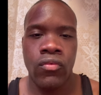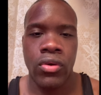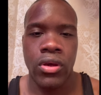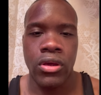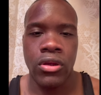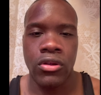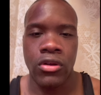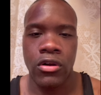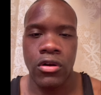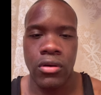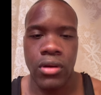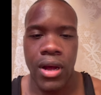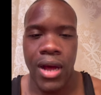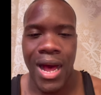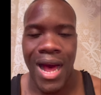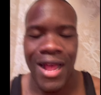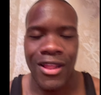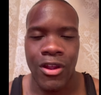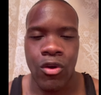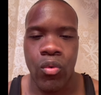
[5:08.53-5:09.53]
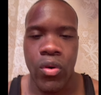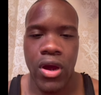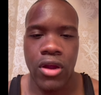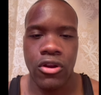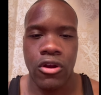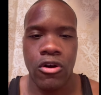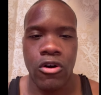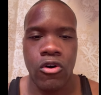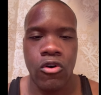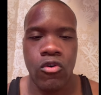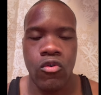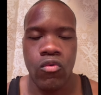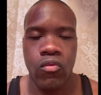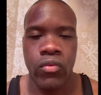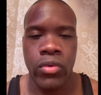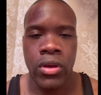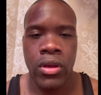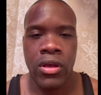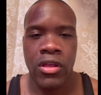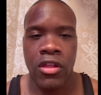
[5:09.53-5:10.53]
You know, I, think well known
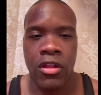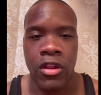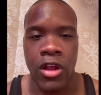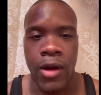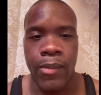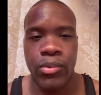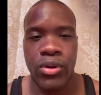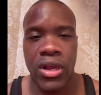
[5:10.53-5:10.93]
Stupple.